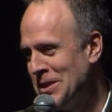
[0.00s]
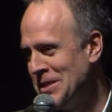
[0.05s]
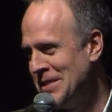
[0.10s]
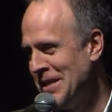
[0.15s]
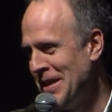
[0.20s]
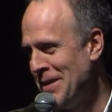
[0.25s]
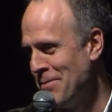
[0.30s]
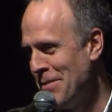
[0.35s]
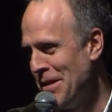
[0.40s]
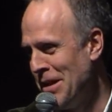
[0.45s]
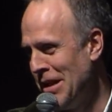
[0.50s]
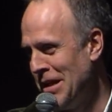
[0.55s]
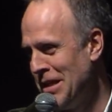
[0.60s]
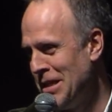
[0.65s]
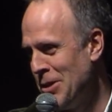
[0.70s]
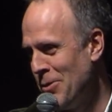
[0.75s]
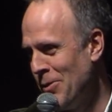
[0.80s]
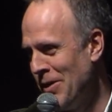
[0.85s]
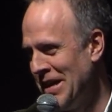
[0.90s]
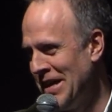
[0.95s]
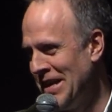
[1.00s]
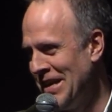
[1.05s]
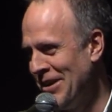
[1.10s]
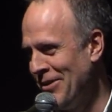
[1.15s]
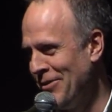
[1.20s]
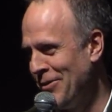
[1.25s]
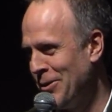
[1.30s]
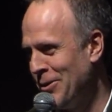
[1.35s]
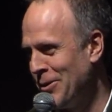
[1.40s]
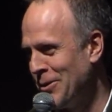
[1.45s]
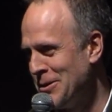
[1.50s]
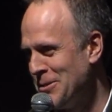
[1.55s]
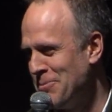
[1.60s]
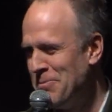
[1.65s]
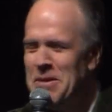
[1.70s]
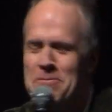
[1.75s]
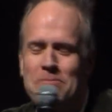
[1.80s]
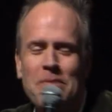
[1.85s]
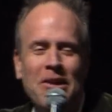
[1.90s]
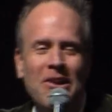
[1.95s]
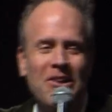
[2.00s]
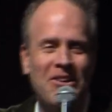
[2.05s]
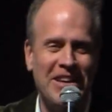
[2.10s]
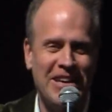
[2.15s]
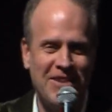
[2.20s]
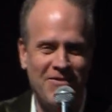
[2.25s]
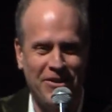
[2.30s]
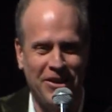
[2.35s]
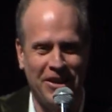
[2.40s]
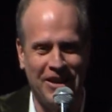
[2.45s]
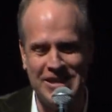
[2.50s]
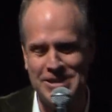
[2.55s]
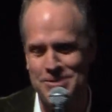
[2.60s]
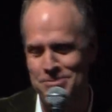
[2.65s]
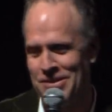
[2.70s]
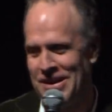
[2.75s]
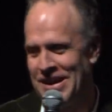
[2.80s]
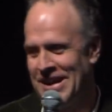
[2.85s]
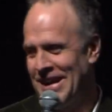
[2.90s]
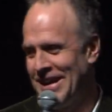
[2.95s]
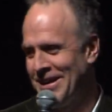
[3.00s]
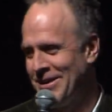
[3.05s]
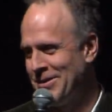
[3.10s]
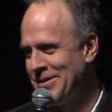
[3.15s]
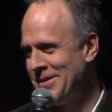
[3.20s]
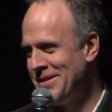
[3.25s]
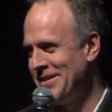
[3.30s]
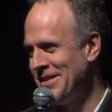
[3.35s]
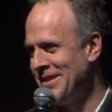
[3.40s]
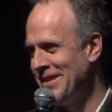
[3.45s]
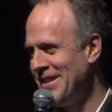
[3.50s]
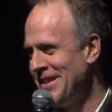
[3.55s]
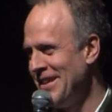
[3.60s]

the same in Lithuania, of course. People are evenly spread out.